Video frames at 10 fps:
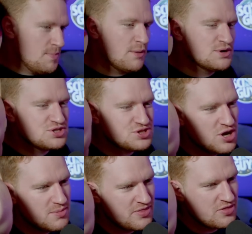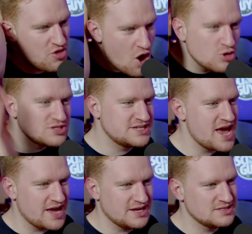But I would assume in those
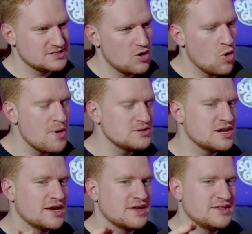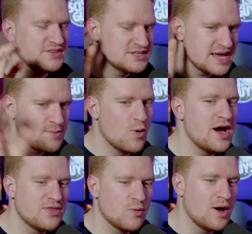days, almost like in the same
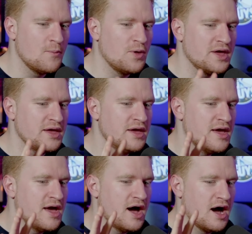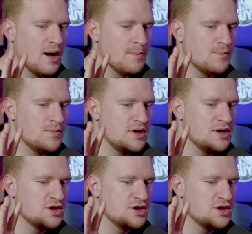way that when we um,